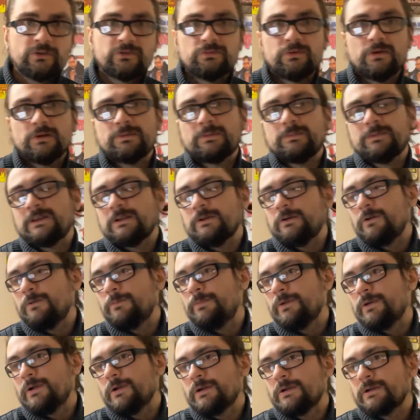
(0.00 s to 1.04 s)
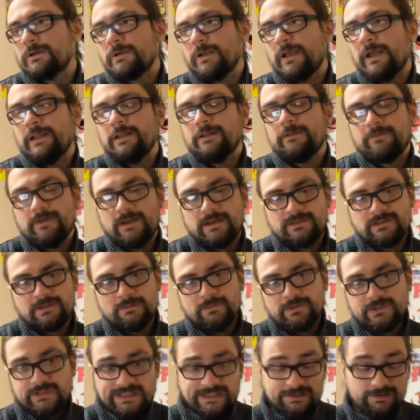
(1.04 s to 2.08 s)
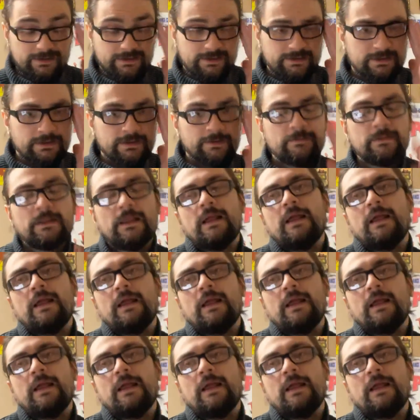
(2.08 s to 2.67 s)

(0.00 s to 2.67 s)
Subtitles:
Whoopi Goldberg elevates the material.